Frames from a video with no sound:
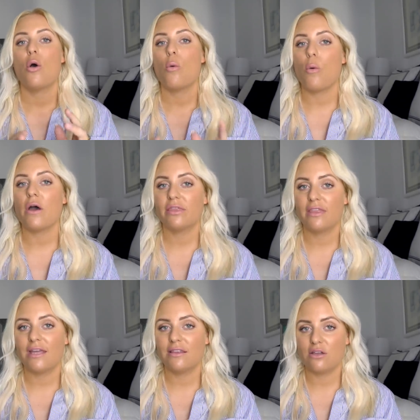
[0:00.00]
What
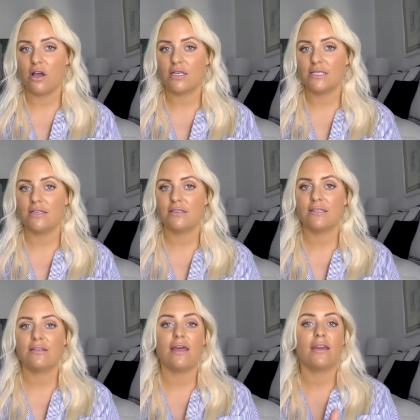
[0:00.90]
that does
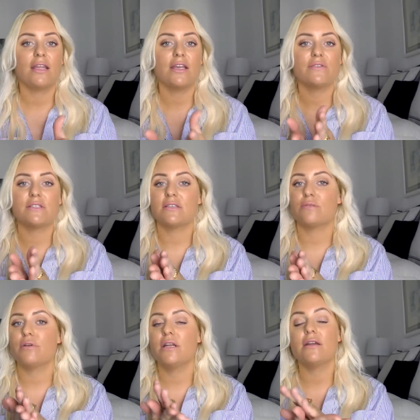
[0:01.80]
is that it gives
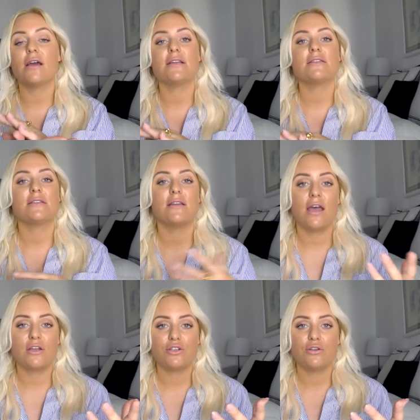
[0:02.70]
this really nice
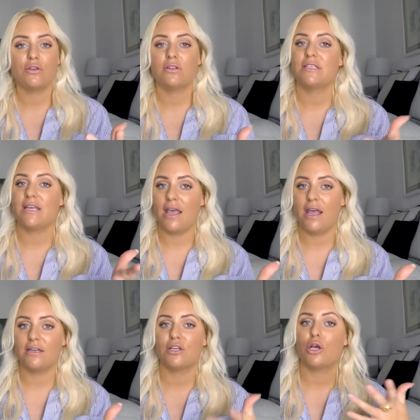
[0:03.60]
natural
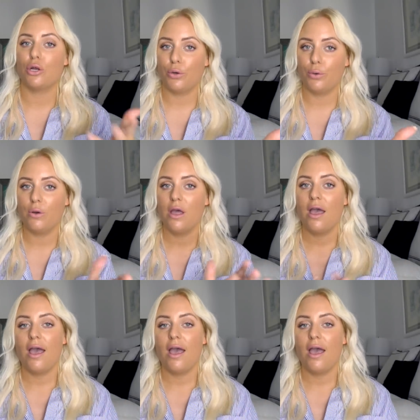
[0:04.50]
tanned glow